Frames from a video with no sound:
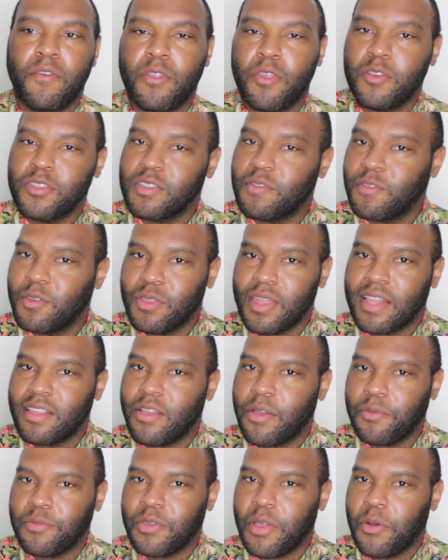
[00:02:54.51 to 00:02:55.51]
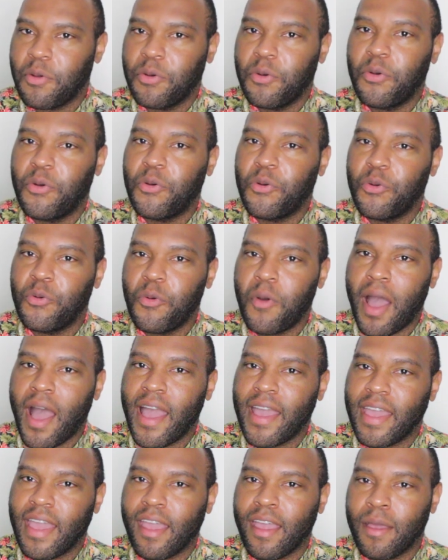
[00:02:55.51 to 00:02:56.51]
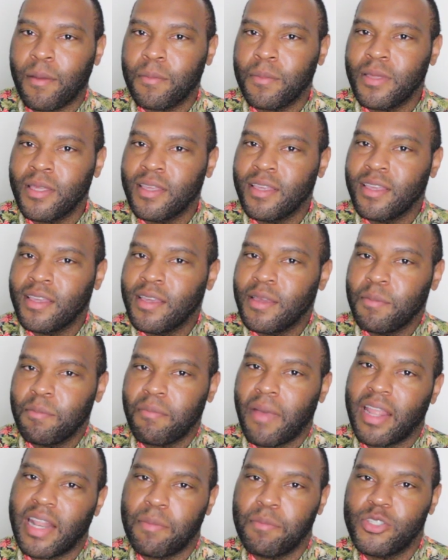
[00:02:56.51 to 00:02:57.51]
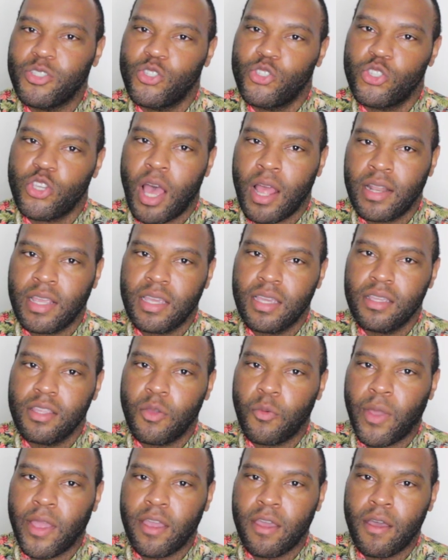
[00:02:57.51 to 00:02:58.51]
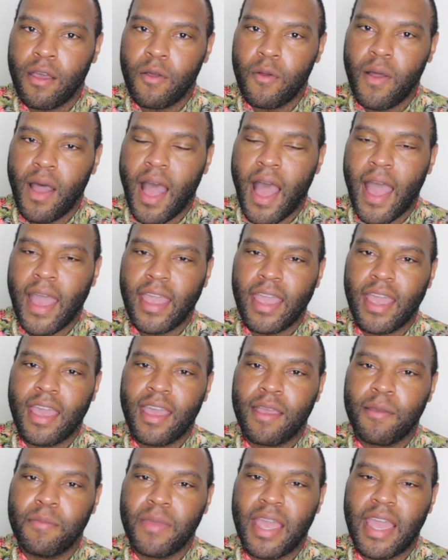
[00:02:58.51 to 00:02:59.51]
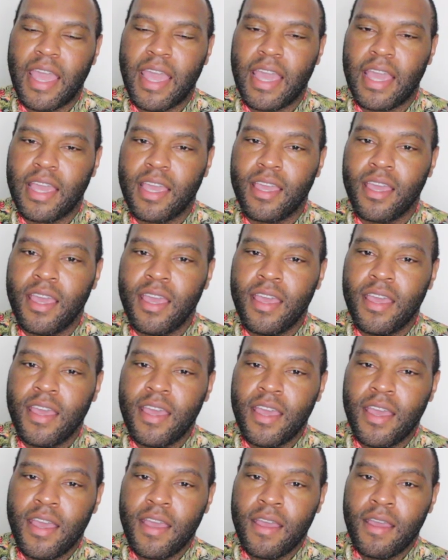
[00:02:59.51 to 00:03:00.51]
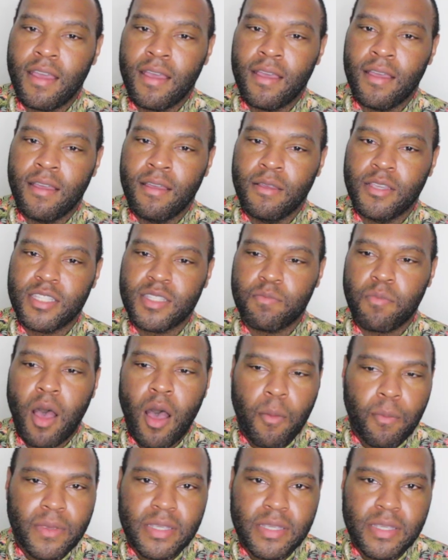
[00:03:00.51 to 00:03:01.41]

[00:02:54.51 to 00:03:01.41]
those of you that don't know who I am, my name is Johnny Nwankwo. I am a small